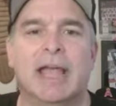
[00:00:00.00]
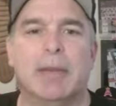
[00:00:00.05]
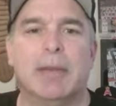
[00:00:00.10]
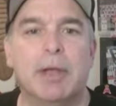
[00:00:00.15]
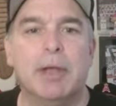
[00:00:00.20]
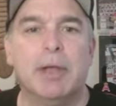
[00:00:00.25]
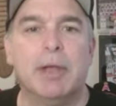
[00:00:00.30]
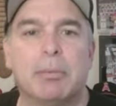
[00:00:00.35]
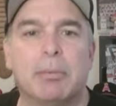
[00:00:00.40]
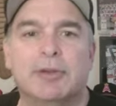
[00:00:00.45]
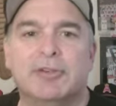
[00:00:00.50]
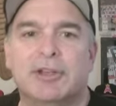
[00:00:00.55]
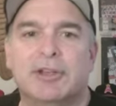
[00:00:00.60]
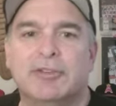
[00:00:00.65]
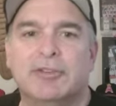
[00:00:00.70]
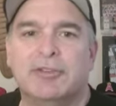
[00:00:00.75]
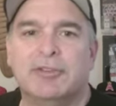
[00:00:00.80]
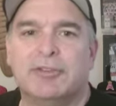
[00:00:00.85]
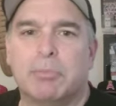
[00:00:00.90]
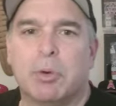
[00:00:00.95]
and we
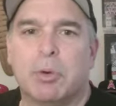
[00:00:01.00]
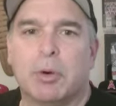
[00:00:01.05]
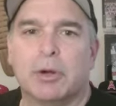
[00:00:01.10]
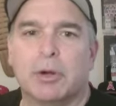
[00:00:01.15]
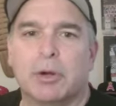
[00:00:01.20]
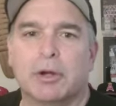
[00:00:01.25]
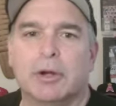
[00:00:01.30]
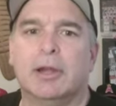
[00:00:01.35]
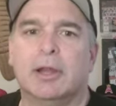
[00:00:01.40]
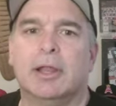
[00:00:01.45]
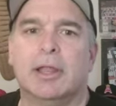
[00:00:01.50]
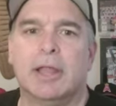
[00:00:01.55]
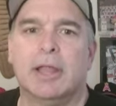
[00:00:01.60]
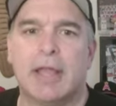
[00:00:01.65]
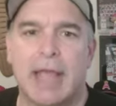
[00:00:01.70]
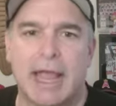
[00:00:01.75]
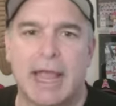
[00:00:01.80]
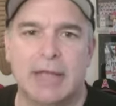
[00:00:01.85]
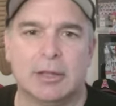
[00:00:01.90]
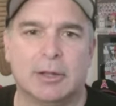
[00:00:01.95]
appreciate you supporting
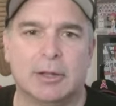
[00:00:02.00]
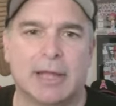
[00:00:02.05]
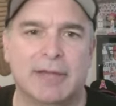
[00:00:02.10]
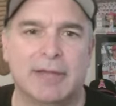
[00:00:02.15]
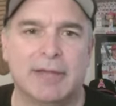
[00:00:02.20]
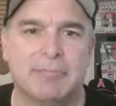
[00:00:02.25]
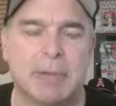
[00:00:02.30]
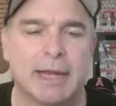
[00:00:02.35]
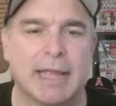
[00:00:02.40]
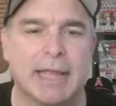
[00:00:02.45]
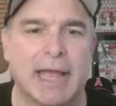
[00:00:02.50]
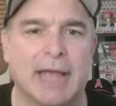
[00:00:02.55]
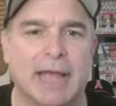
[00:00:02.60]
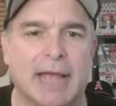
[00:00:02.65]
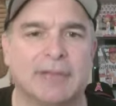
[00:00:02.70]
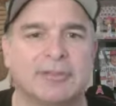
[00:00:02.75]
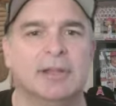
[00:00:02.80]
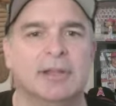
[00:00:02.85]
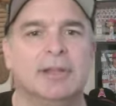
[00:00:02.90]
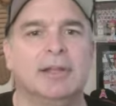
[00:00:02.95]
HaloLife
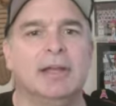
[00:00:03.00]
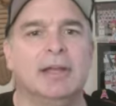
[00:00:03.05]
Podcast.